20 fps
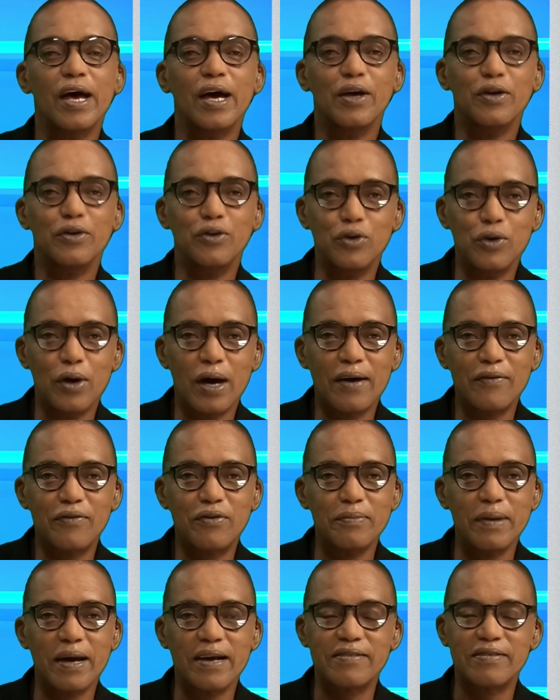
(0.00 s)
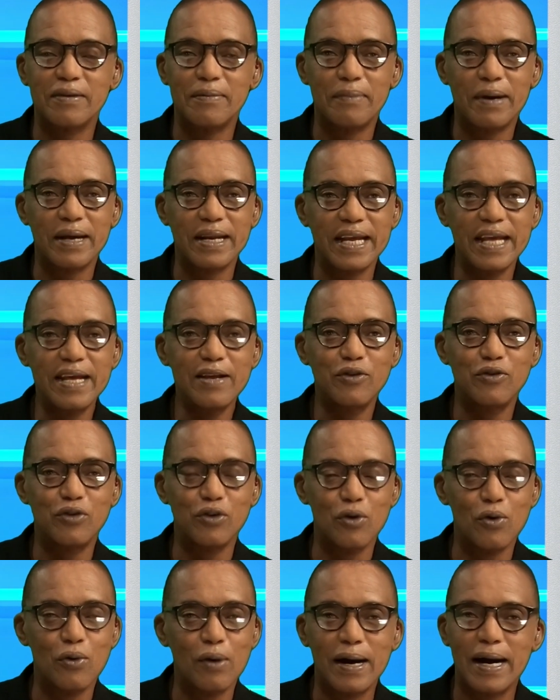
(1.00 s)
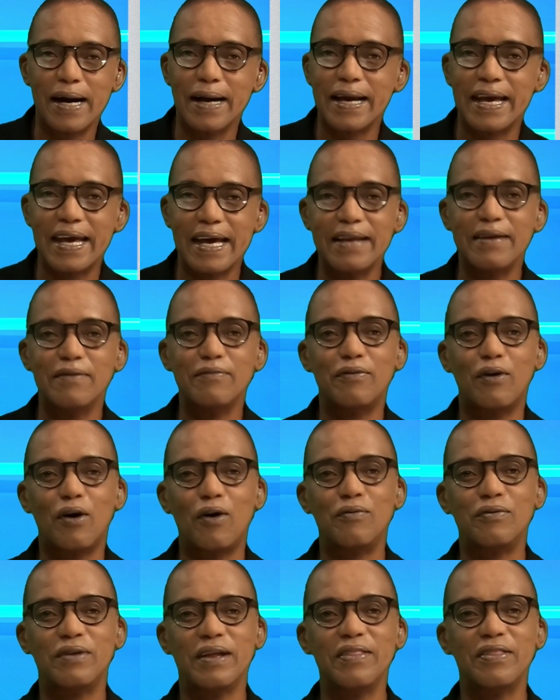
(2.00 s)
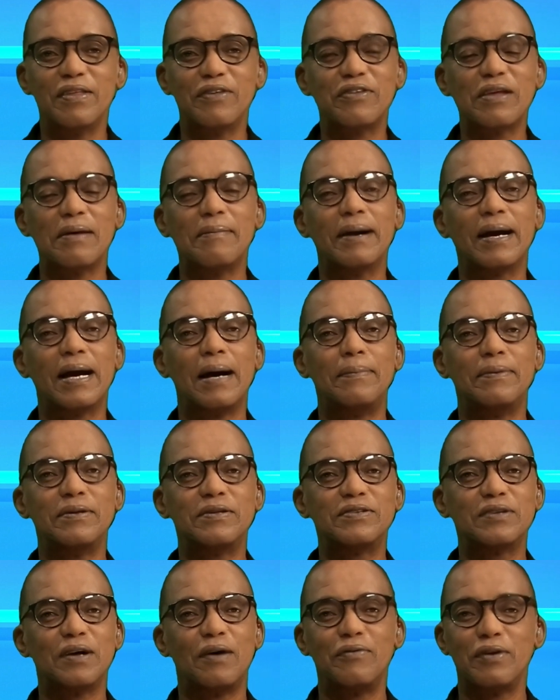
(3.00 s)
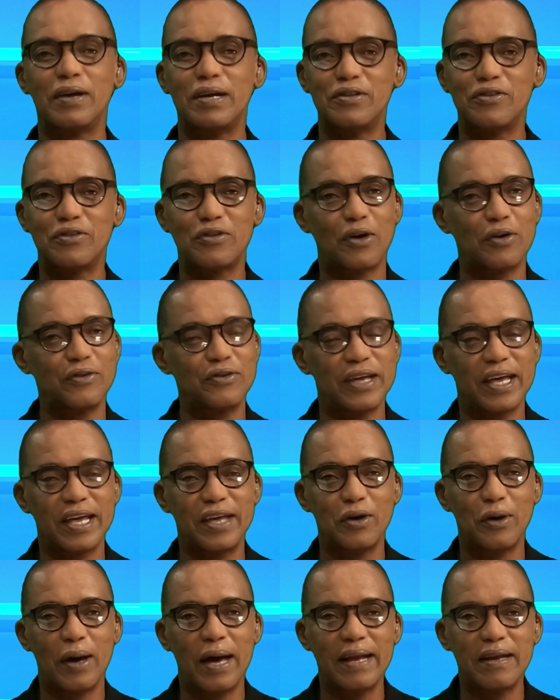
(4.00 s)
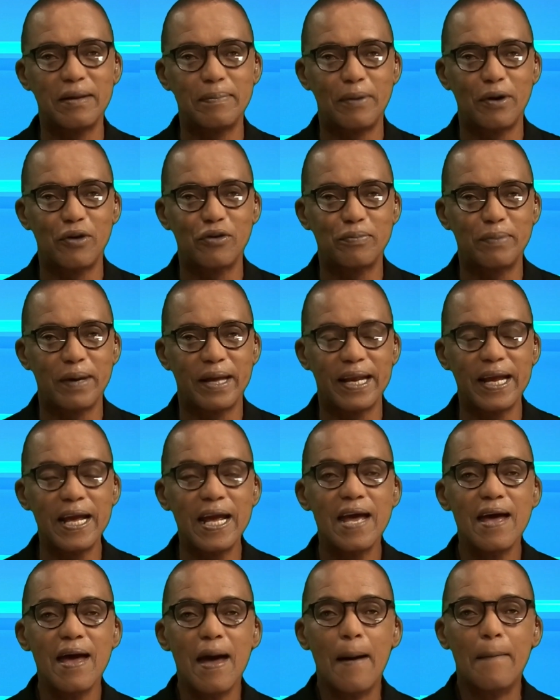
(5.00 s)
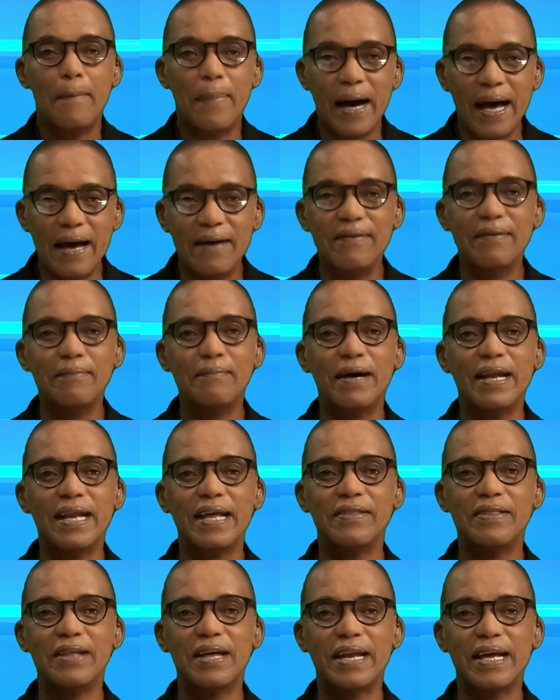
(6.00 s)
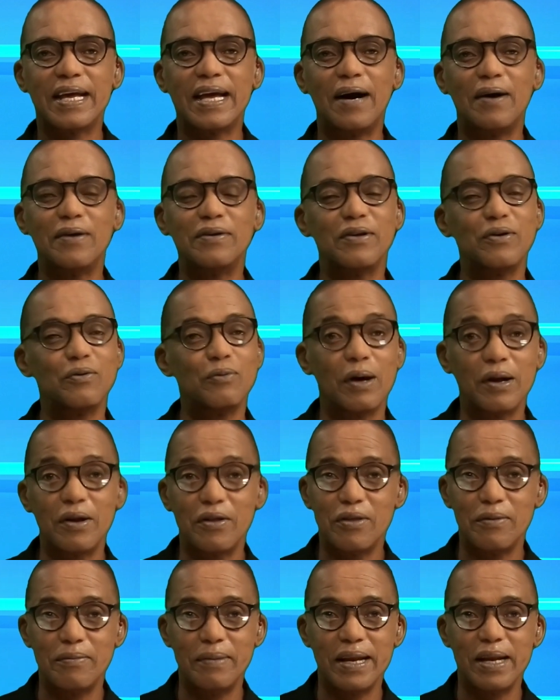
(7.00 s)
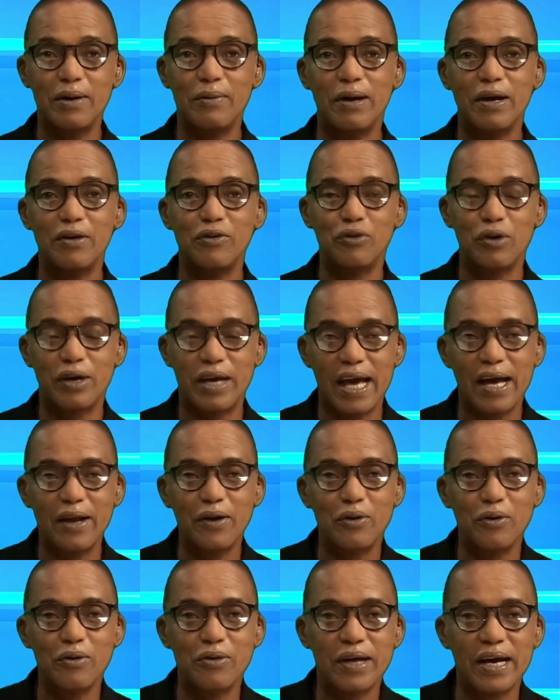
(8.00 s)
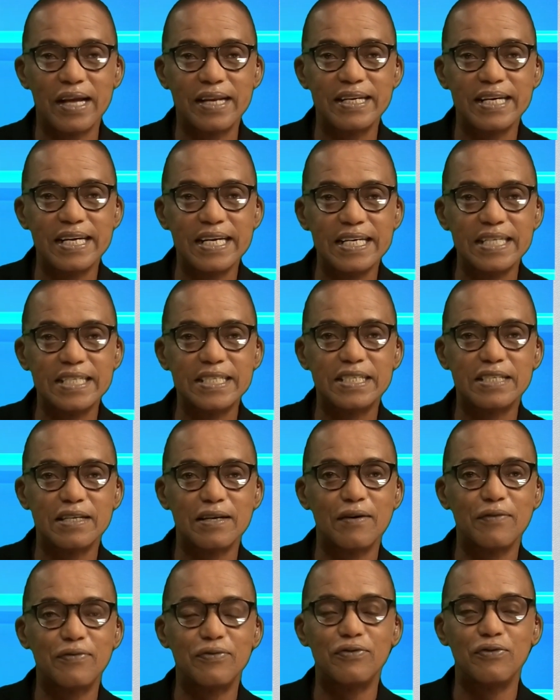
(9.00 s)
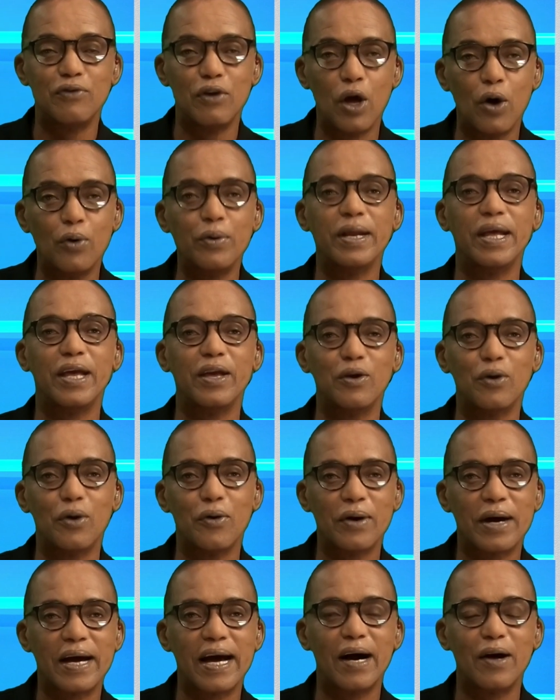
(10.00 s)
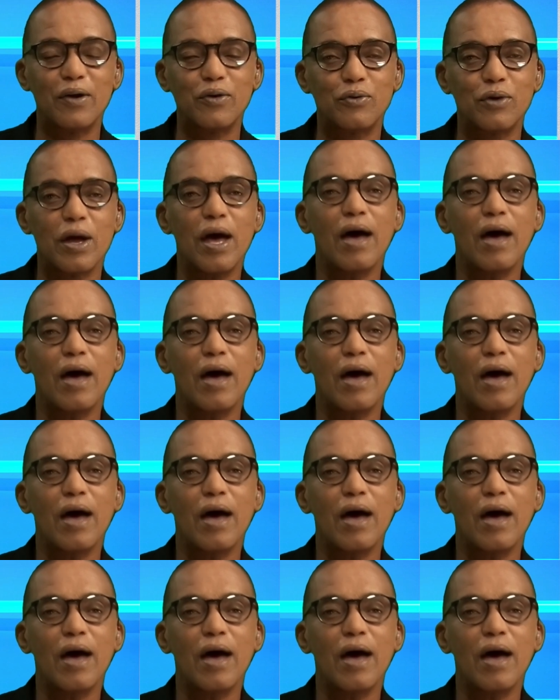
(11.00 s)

you have to make some money to get involved in the Summer Cup itself. You can start taking your anti-post betting by having money in that account. And one of the many ways you can do that is loading your account